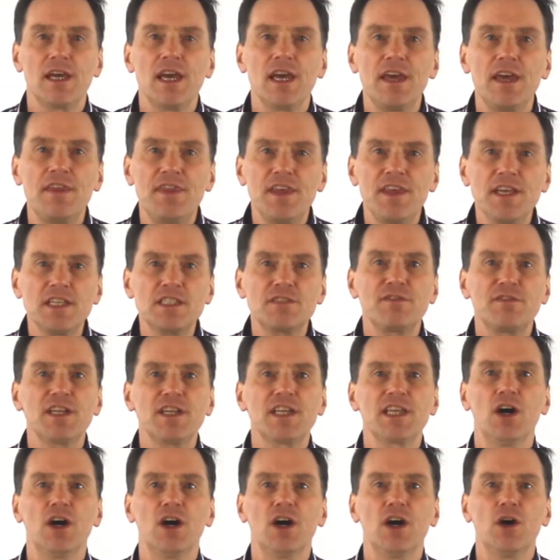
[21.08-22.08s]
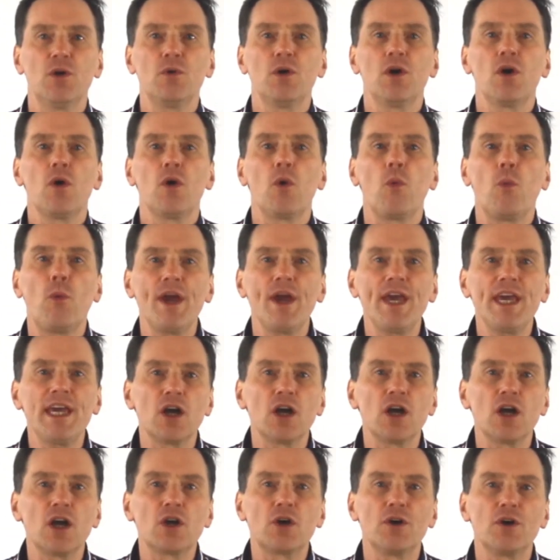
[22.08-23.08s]
In this video, we
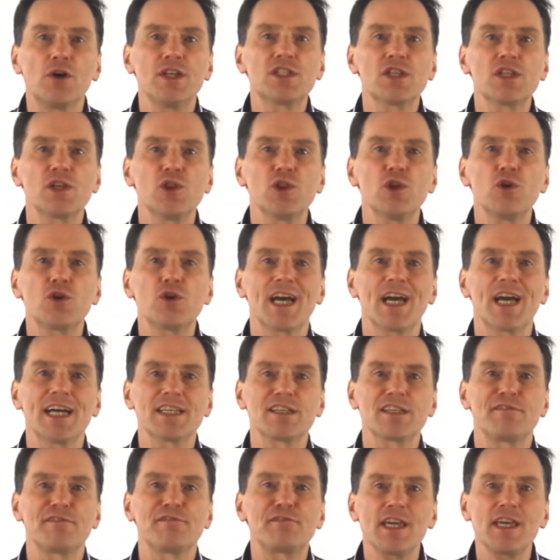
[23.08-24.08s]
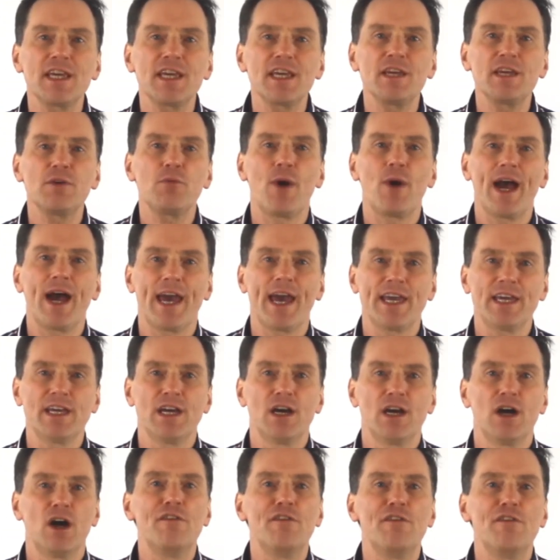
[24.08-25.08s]
are going to look at a free way
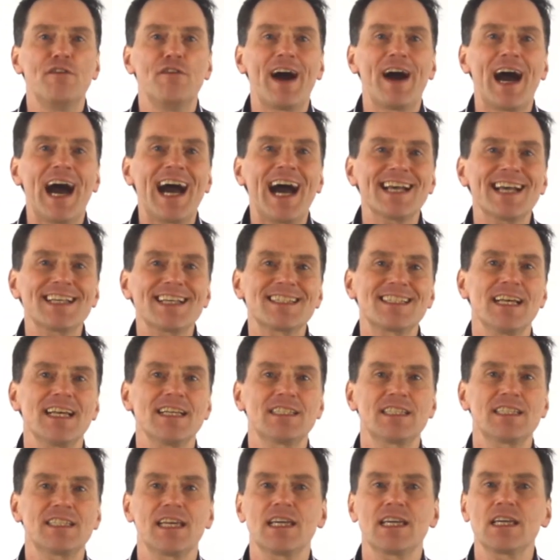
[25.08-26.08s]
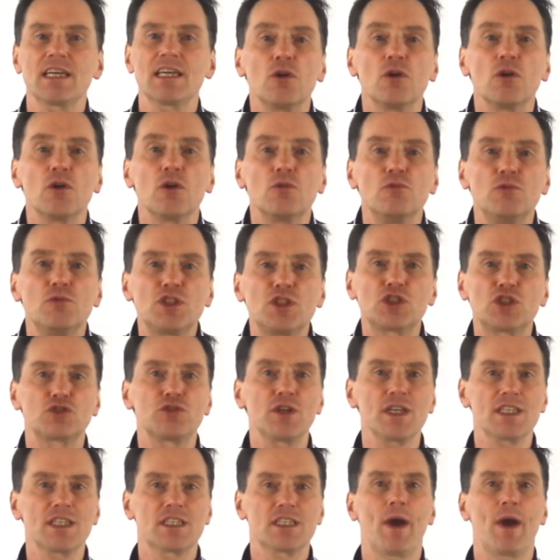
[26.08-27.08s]
of accessing
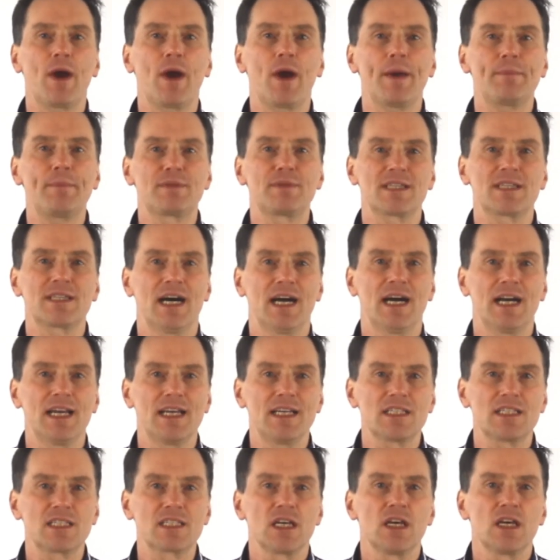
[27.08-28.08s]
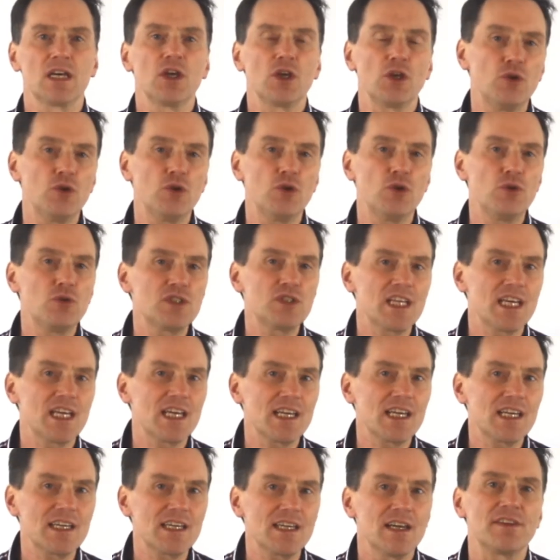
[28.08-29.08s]
restricted websites
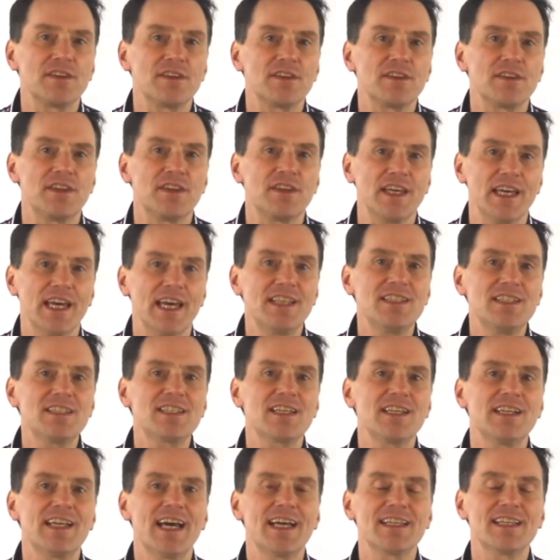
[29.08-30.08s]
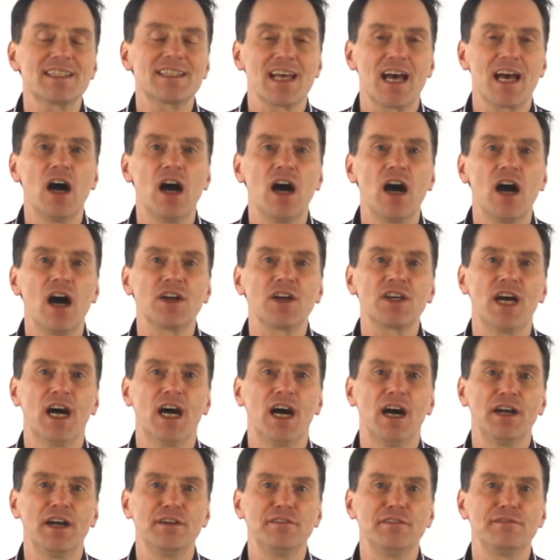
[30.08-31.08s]
using the Internet
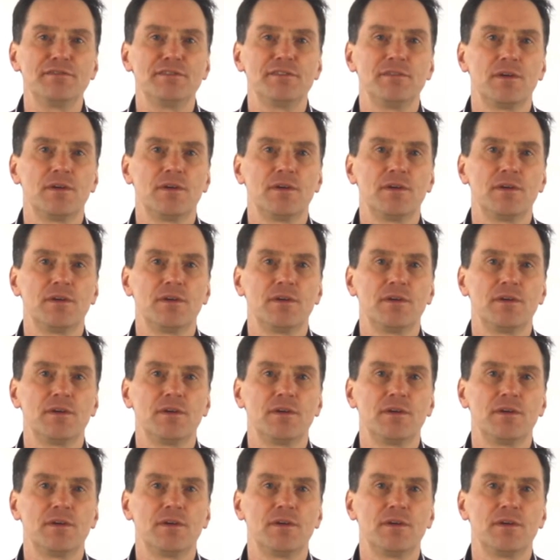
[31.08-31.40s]
Archive.